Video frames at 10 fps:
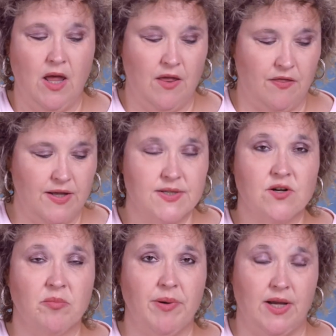These
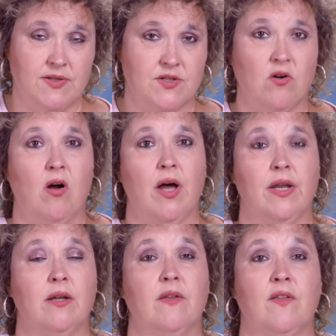are based
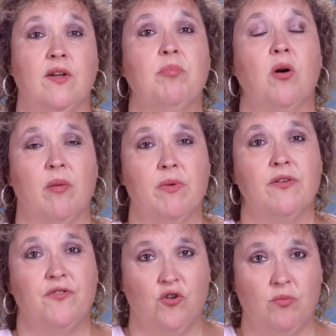on the Department
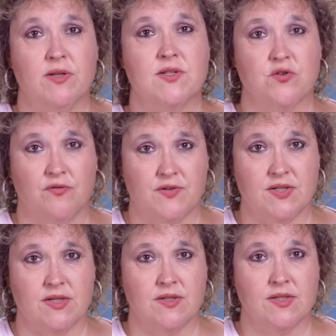of Human
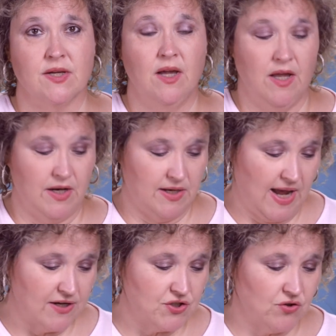Services
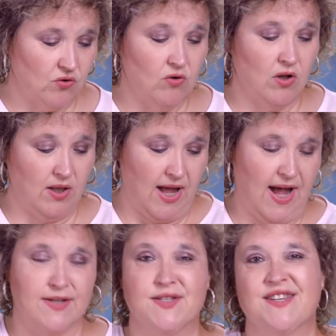National
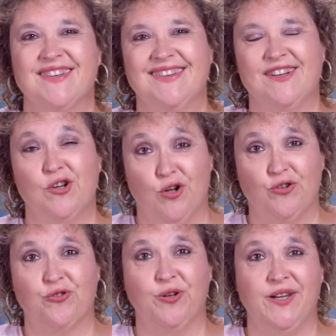Class
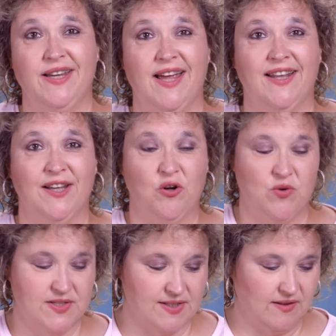Culturally and
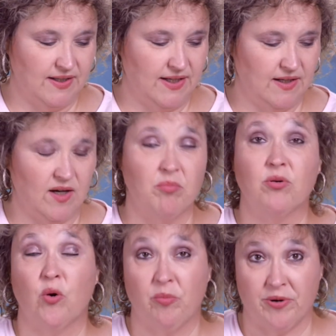Linguistically
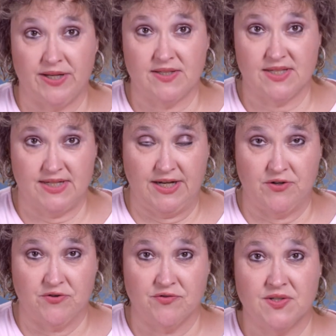Appropriate
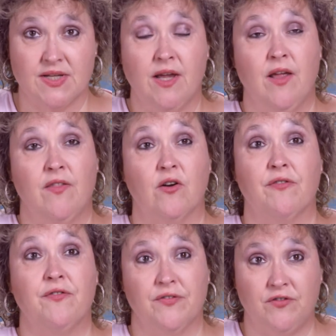Standards. There
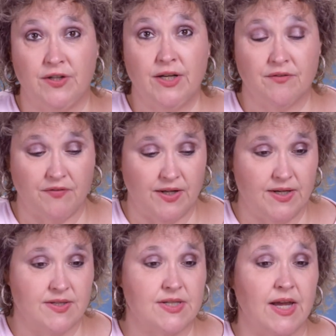are 15 of
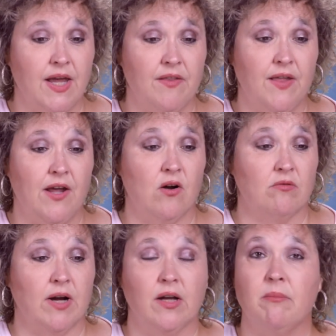these, and they are
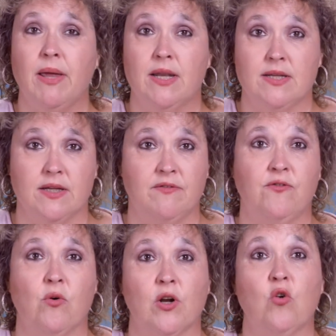recommended
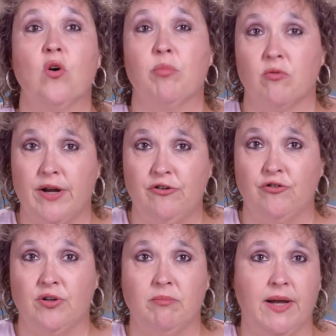for
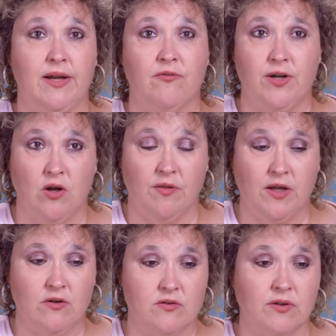incorporation by every
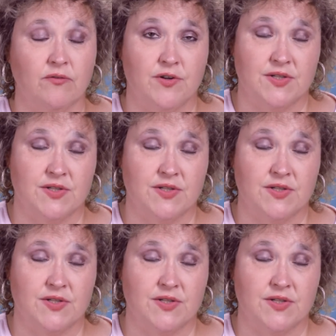healthcare delivery